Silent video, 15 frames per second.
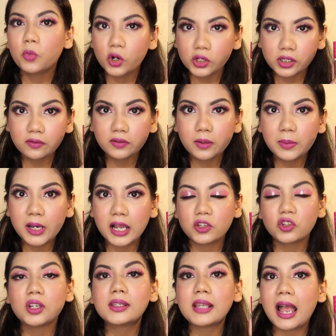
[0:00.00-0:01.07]
Most of the
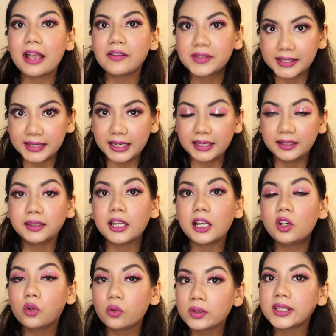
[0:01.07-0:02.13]
blushes I have seen,
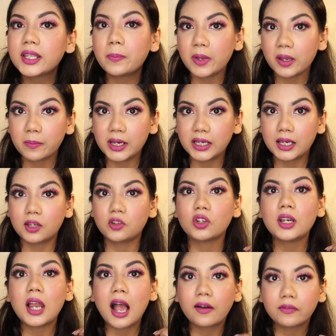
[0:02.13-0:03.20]
they lose the
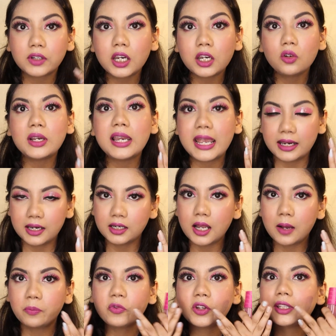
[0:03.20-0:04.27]
pigmentation after you layer it
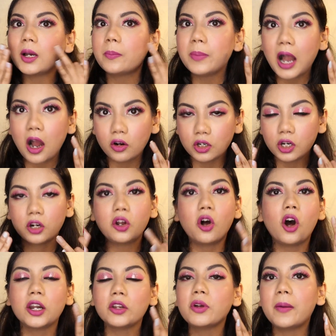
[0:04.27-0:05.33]
up with a powder
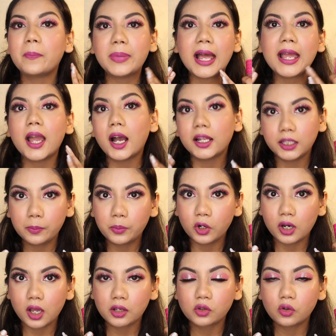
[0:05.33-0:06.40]
or you apply other
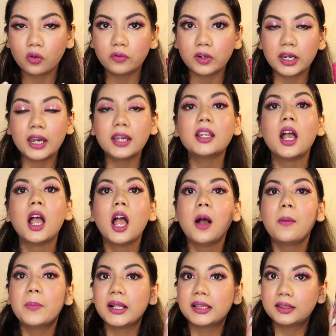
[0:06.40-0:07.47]
products over it,
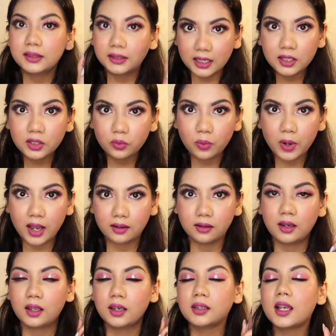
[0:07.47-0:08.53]
but this
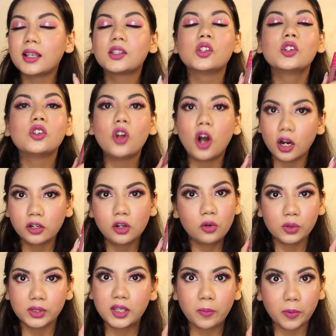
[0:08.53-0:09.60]
one does not
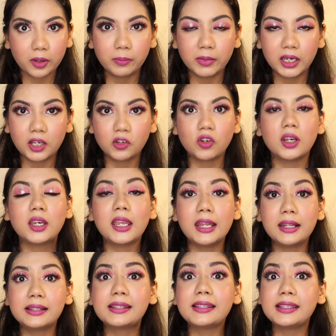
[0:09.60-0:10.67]
lose the pigmentation.
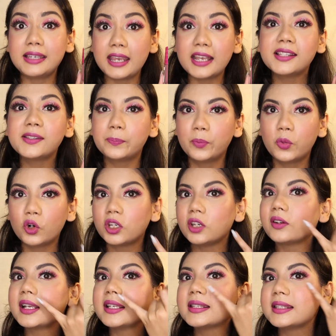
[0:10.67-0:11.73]
It stays put.
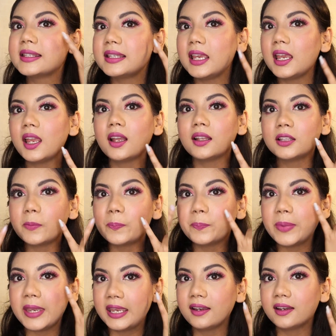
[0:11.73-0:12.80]
You can see the
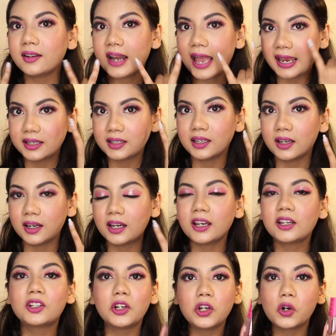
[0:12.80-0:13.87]
pink right here.
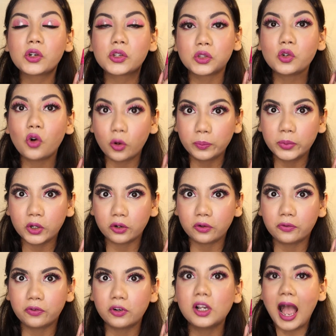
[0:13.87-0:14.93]
It looks so
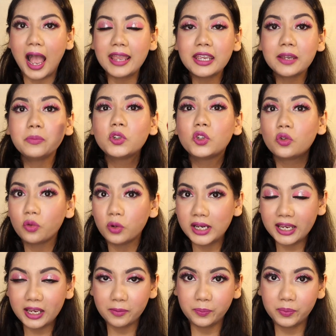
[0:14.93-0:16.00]
beautiful. I am
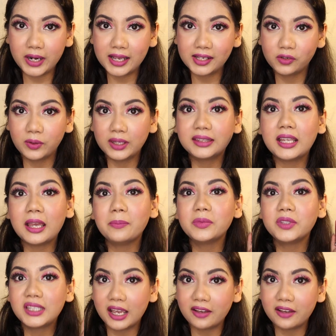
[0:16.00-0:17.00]
truly impressed with them.